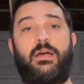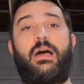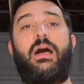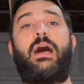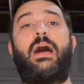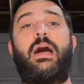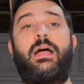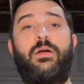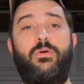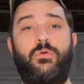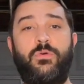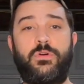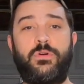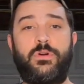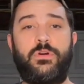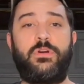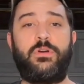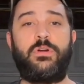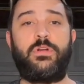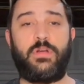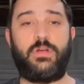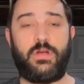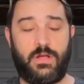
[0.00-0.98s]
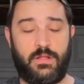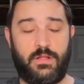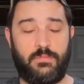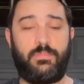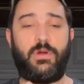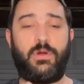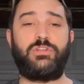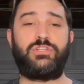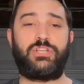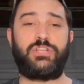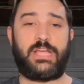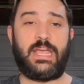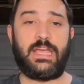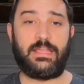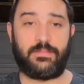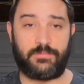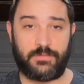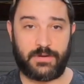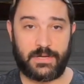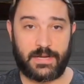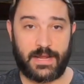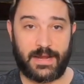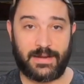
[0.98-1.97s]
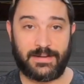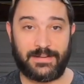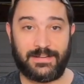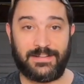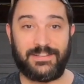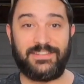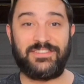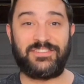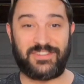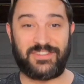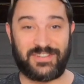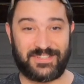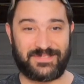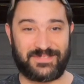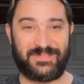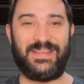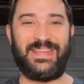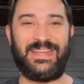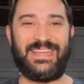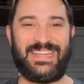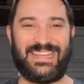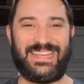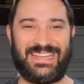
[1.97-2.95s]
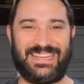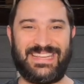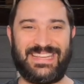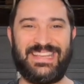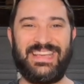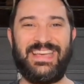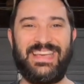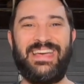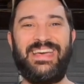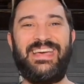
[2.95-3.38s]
I ordered a bunch of K390, trust me.